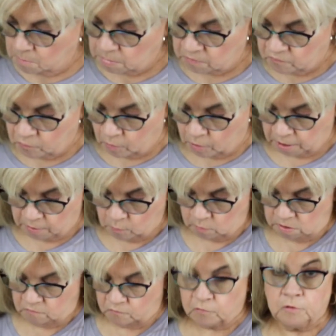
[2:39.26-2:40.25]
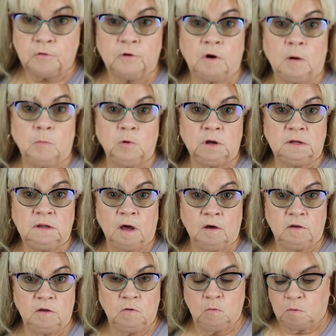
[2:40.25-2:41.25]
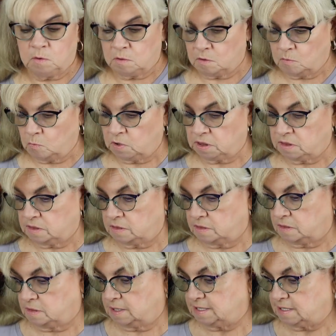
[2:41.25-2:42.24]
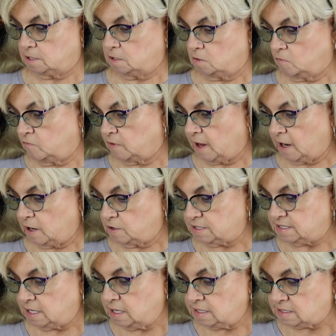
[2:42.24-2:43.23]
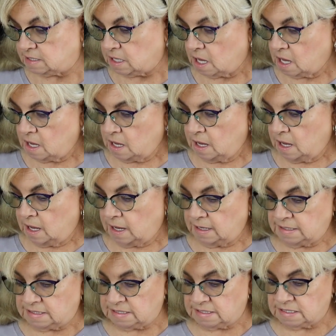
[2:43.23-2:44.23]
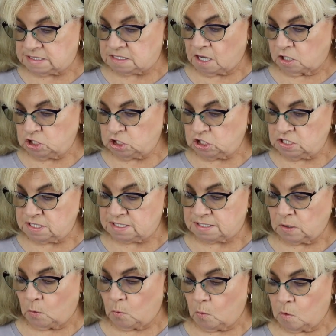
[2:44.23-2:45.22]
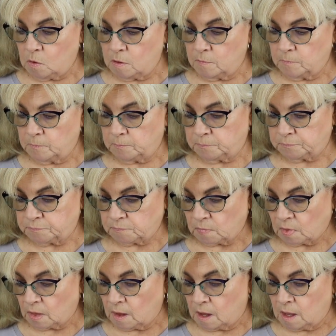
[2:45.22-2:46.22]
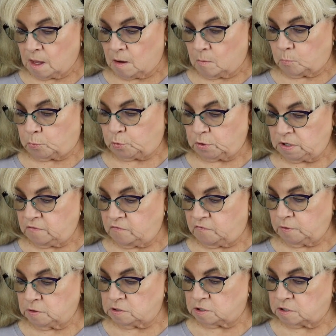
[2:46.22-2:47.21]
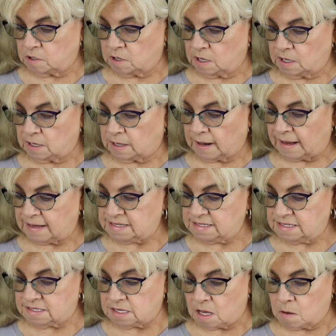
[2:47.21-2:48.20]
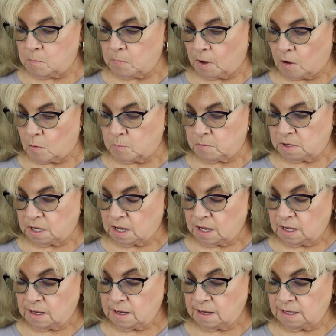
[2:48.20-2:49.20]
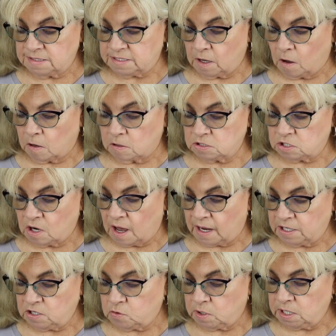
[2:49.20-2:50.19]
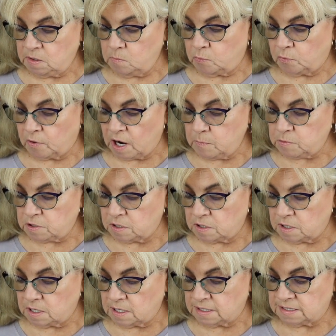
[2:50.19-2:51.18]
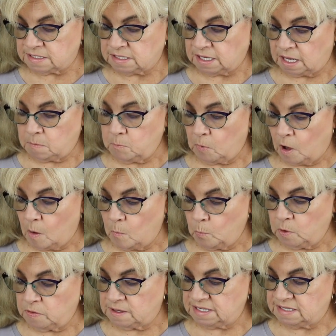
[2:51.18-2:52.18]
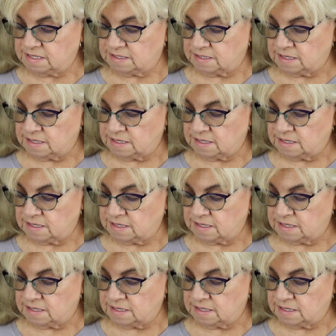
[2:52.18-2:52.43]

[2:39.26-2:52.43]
before I go any further, I'm going to tell you what this little flyer says. It's this Touch In Sol Pretty Filtered Glassy Skin Balm. It's an ultra hydrating primer skin balm with a